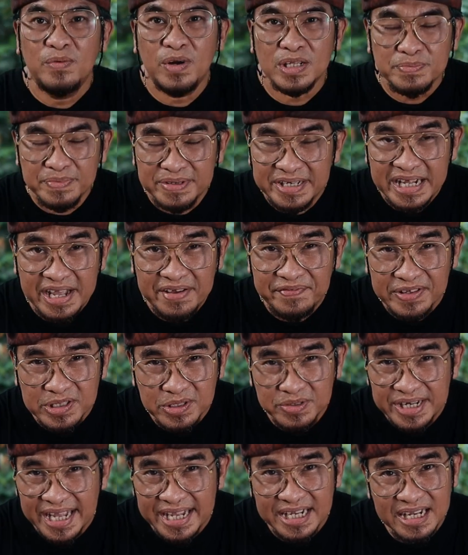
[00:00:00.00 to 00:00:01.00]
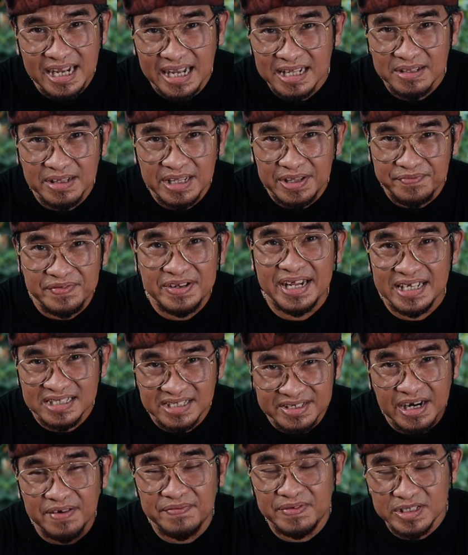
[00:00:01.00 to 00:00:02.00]
What benefit do they get if they
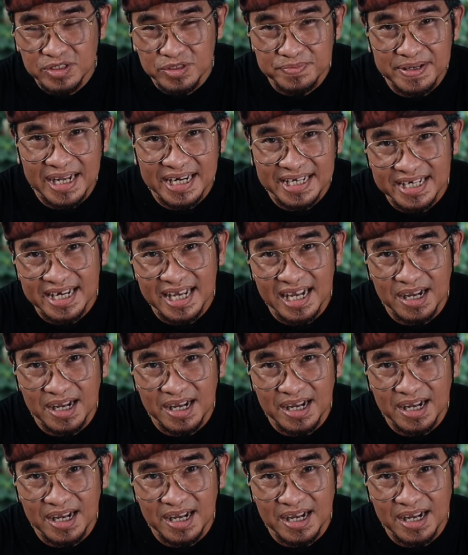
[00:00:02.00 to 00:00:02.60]
travel to Bali